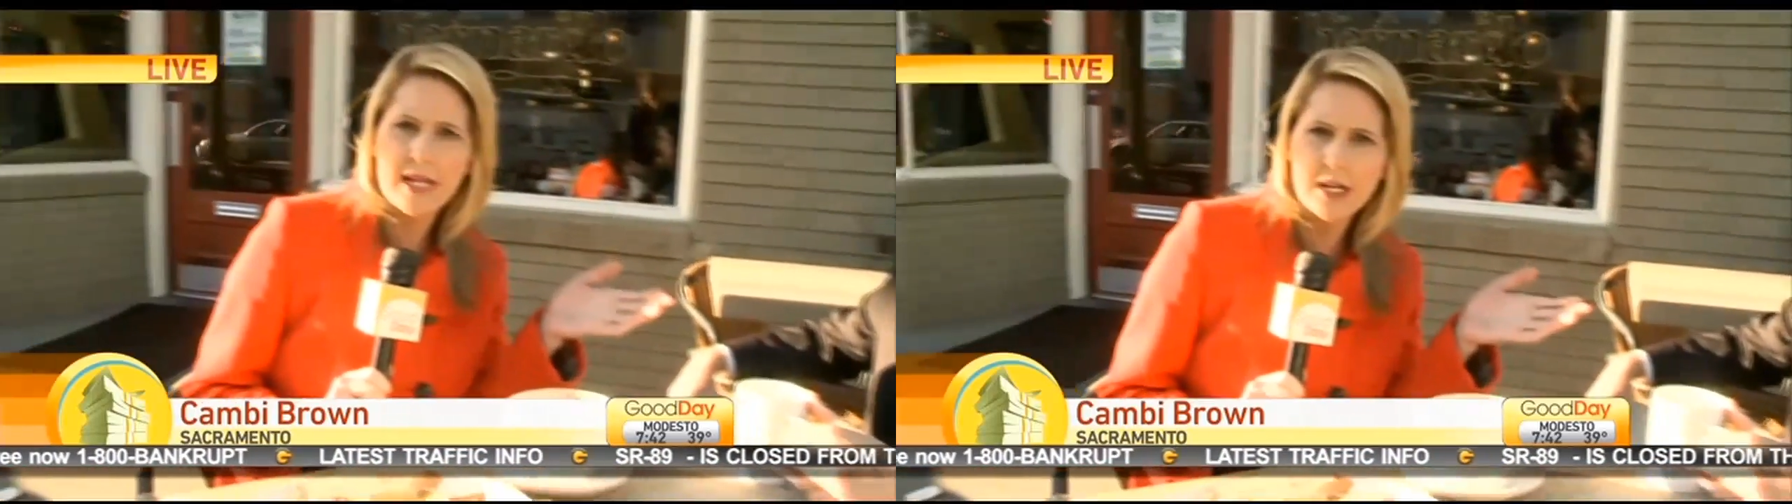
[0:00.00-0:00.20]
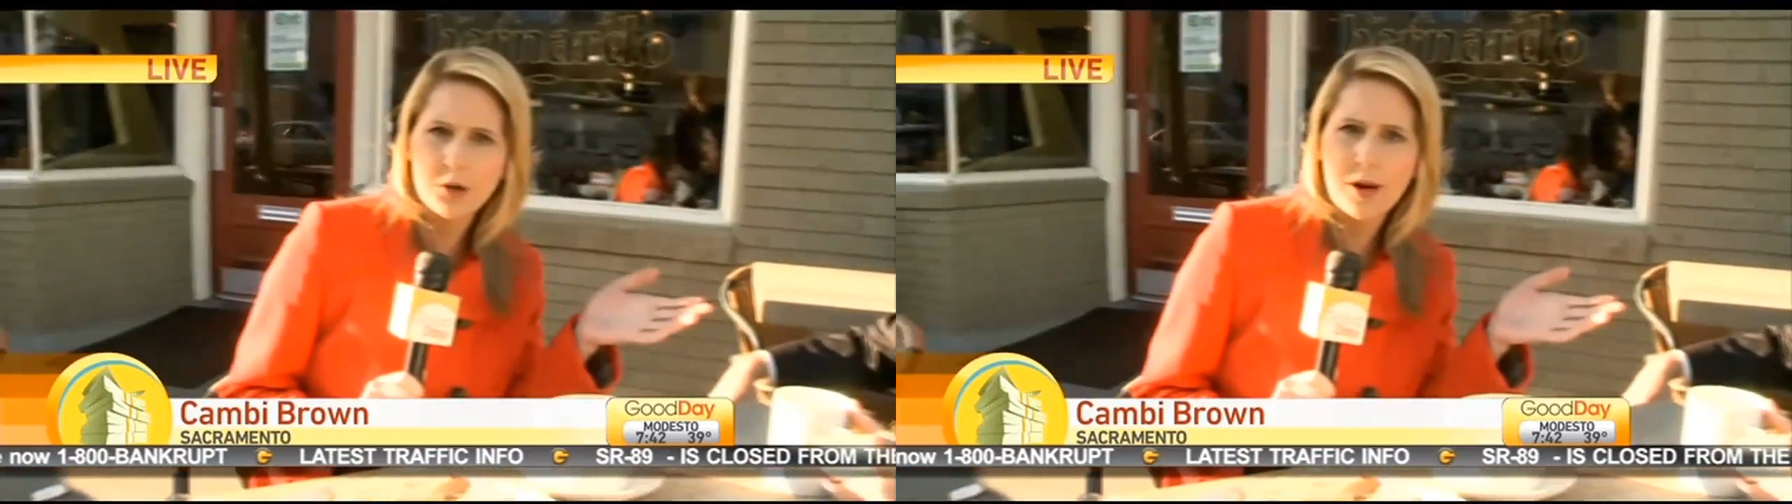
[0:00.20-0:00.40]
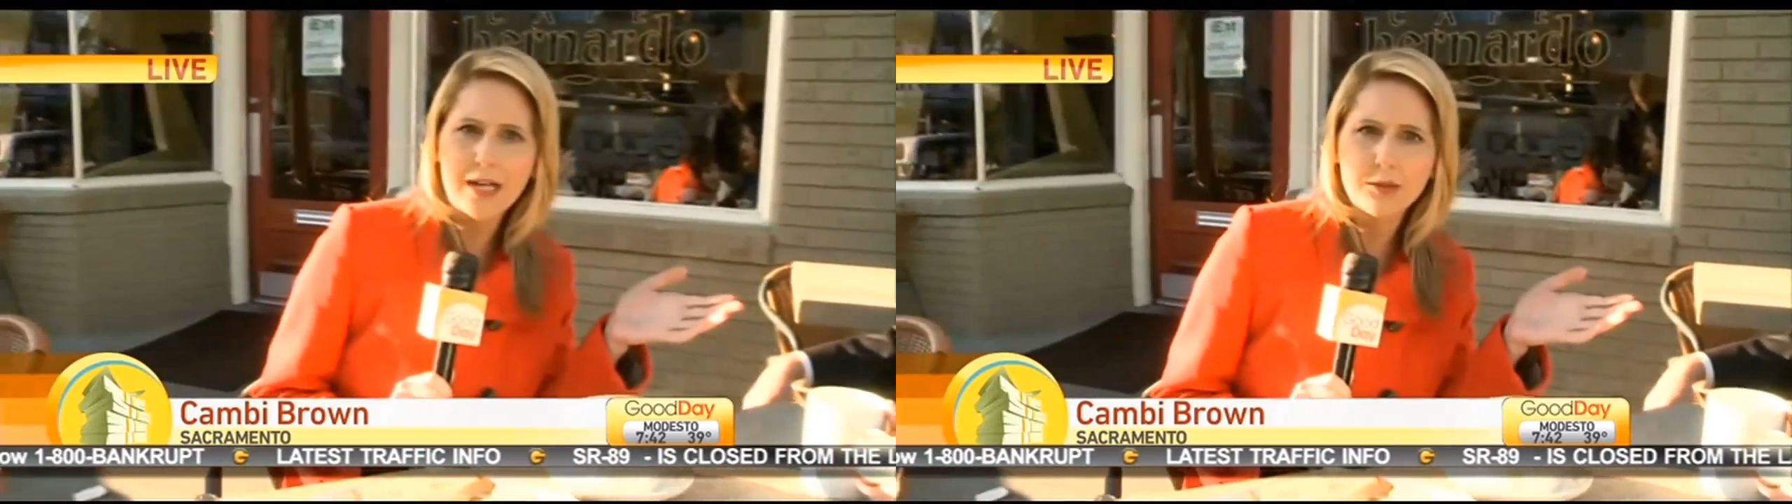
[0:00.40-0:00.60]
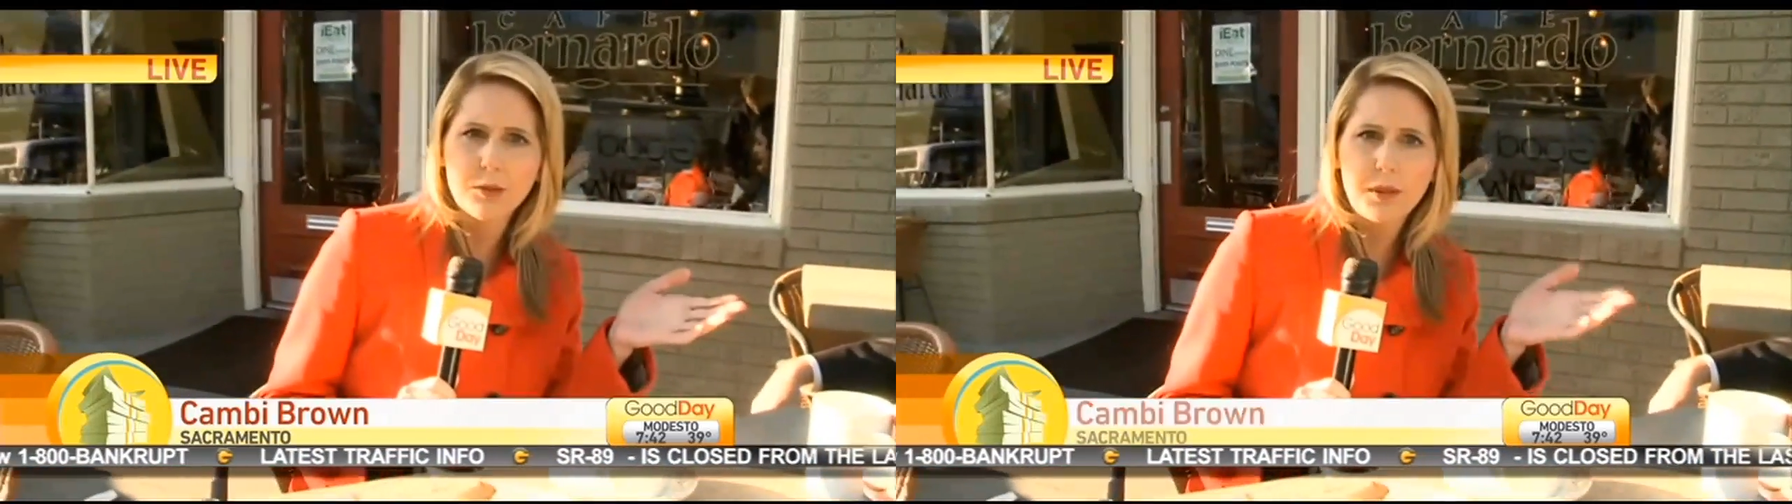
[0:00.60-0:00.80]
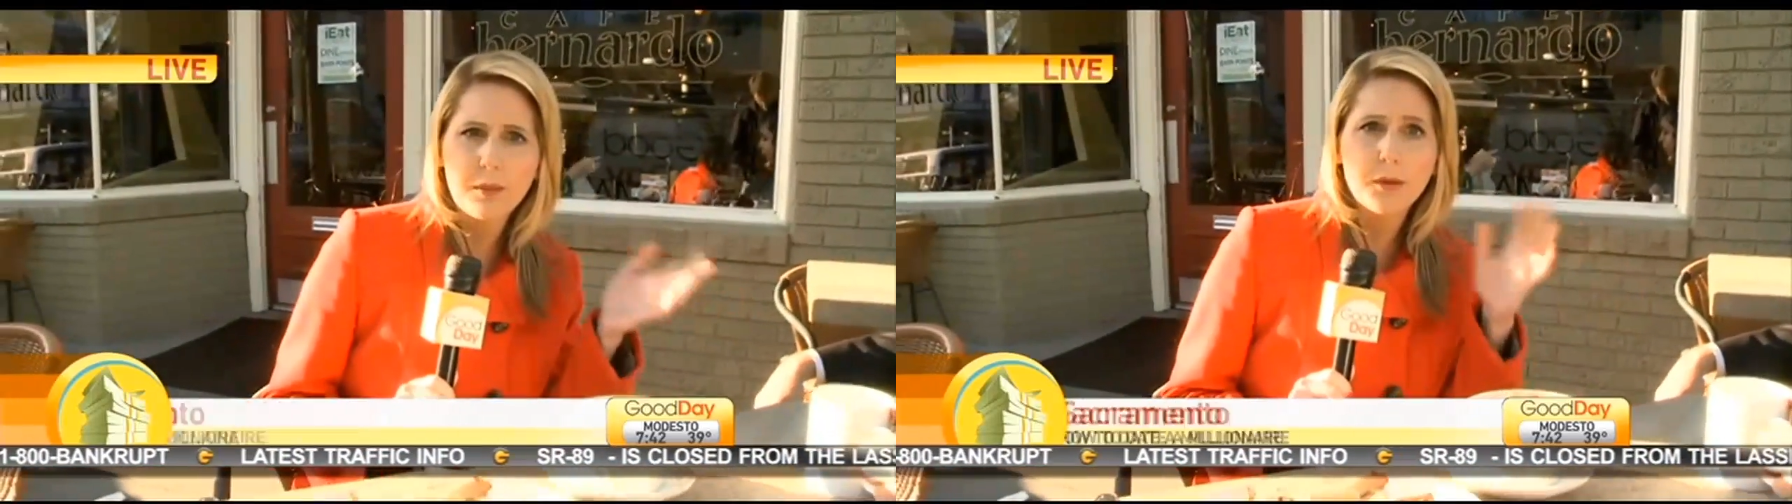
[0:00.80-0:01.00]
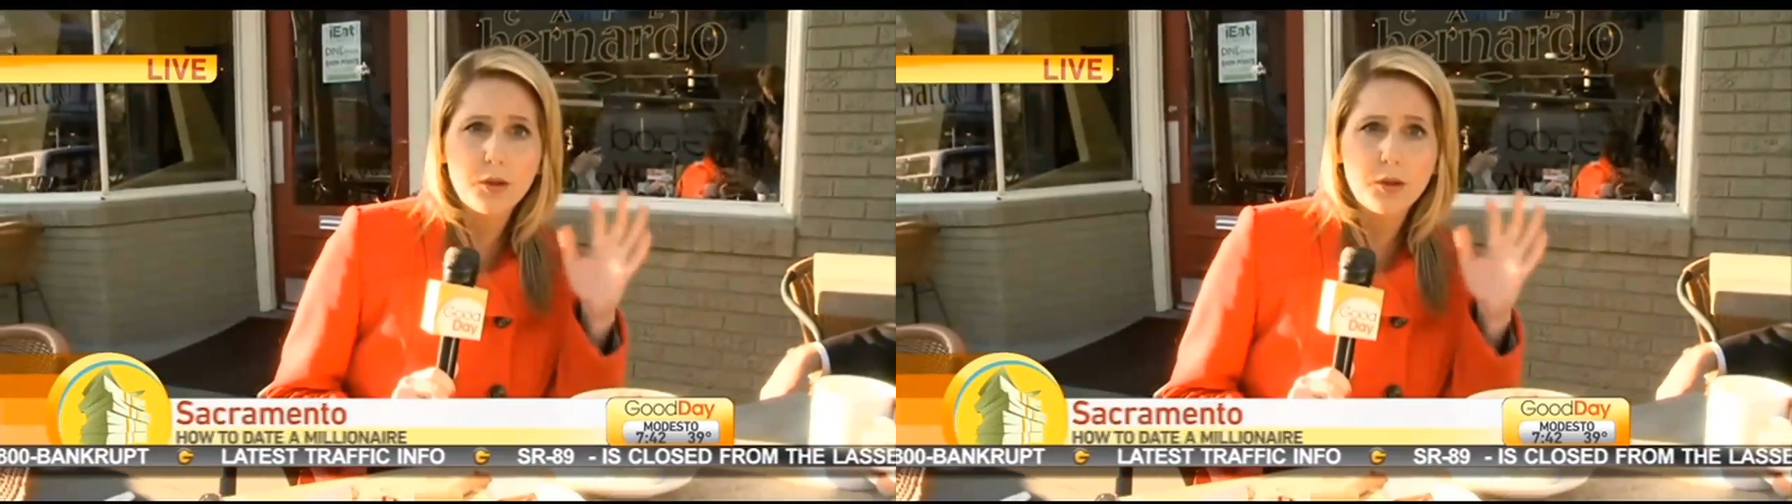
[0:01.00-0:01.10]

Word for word: want to interact with people.